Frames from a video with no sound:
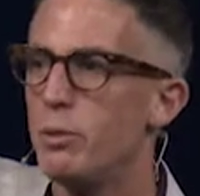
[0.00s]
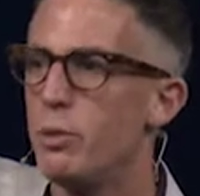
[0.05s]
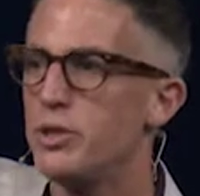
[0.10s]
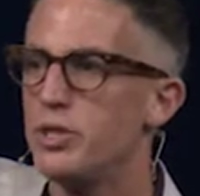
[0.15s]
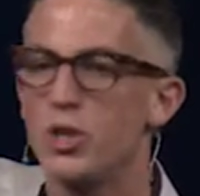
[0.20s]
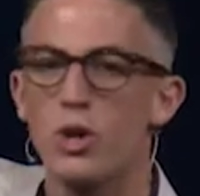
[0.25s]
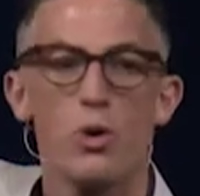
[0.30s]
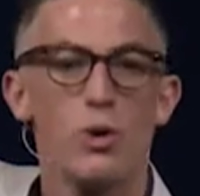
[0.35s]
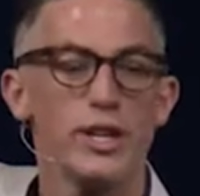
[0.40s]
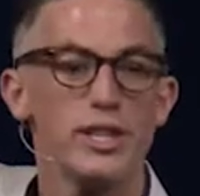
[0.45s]

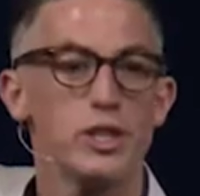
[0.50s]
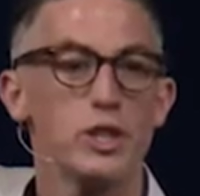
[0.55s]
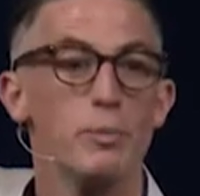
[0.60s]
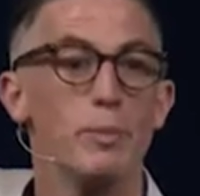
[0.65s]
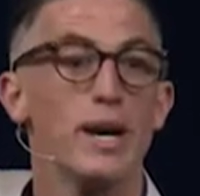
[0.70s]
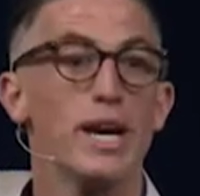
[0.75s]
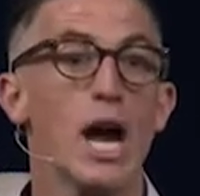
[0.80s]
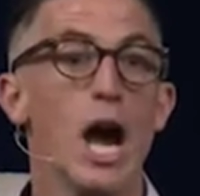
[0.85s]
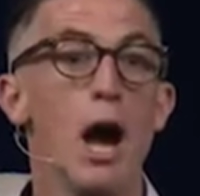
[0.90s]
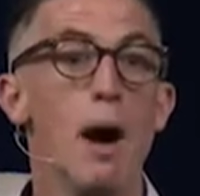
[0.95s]
was going to
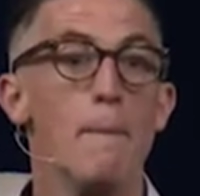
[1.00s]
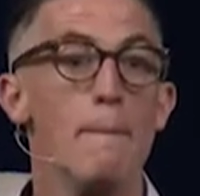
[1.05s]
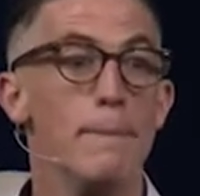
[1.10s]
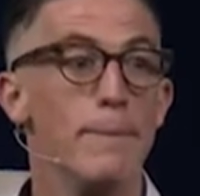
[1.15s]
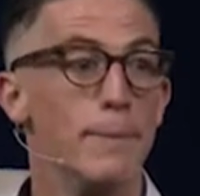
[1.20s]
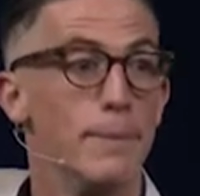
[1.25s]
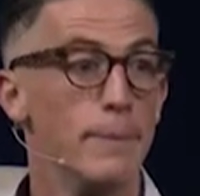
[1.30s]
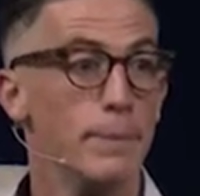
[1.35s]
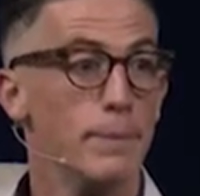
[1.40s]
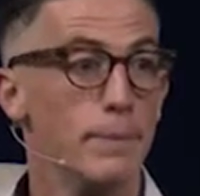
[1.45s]
become.
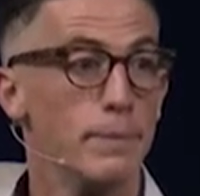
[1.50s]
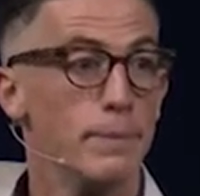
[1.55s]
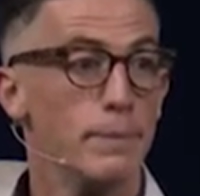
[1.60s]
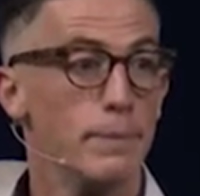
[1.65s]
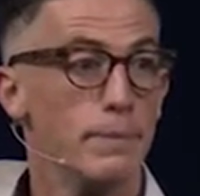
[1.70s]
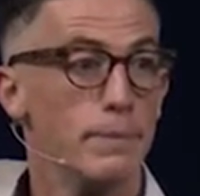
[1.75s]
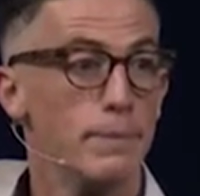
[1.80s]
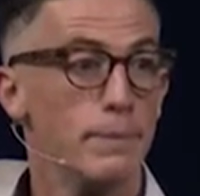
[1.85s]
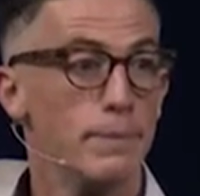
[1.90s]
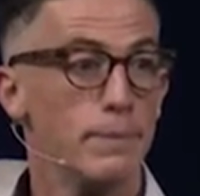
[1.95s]

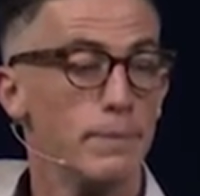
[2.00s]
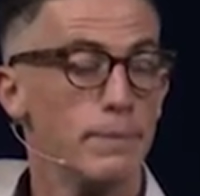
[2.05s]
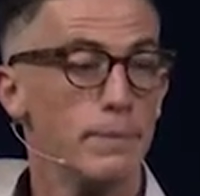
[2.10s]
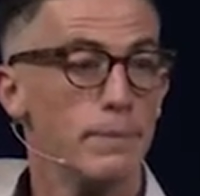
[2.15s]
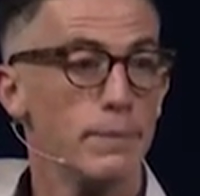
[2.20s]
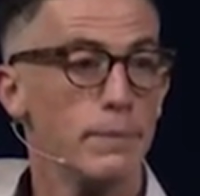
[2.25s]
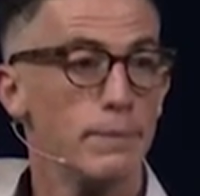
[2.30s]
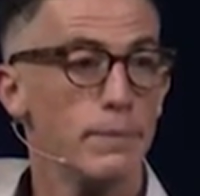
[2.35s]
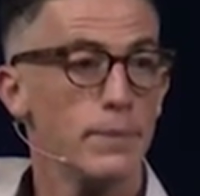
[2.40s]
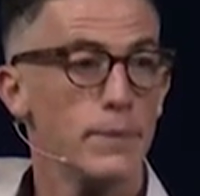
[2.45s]

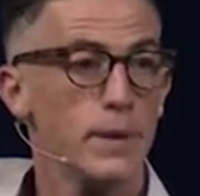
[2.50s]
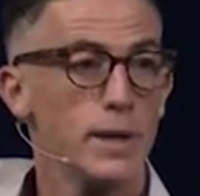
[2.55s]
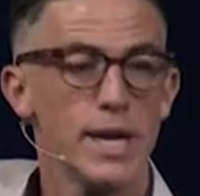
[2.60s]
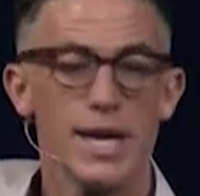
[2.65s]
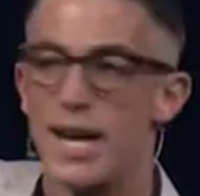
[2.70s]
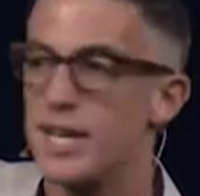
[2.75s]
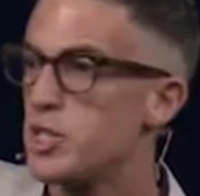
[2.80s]
Can